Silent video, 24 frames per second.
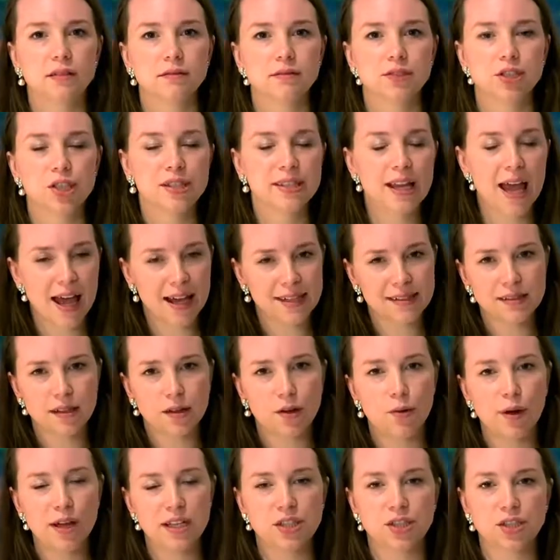Just ask the
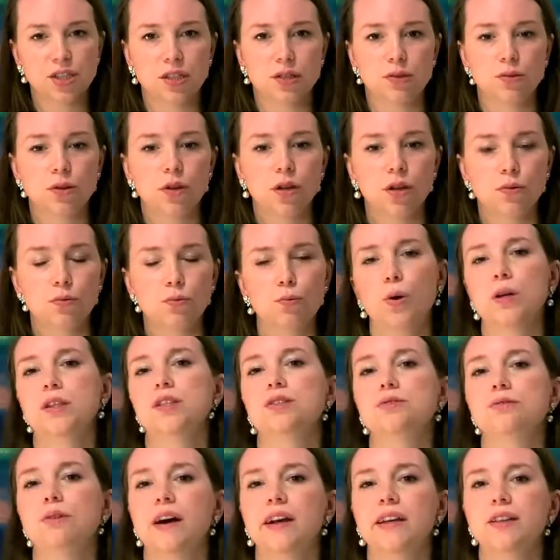question, what
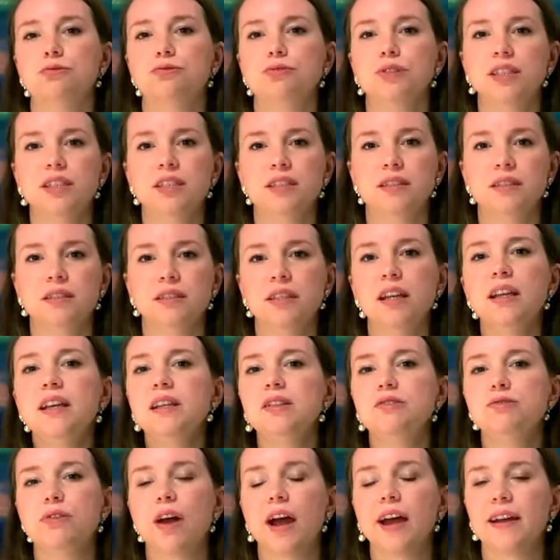do I
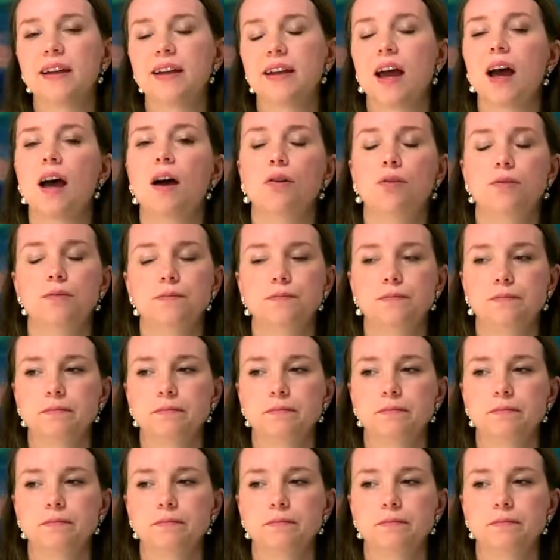need right now?